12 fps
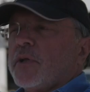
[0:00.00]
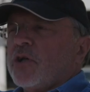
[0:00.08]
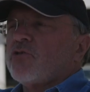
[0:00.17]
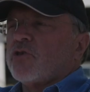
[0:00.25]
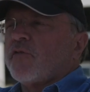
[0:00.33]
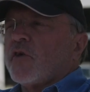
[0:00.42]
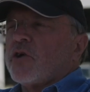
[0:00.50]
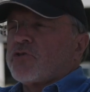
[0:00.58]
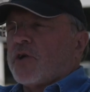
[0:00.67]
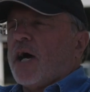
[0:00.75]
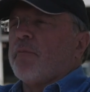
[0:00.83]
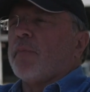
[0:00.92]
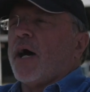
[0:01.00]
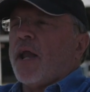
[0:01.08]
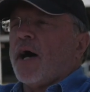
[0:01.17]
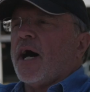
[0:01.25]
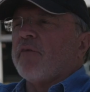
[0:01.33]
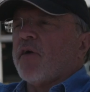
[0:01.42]
But this is the first time in my
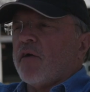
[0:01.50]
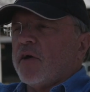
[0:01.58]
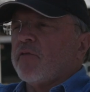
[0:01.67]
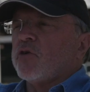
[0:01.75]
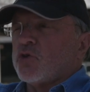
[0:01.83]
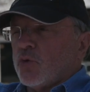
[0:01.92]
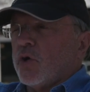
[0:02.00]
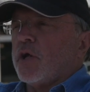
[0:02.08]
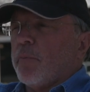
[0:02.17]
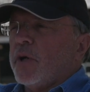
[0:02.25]
life I've ever joined a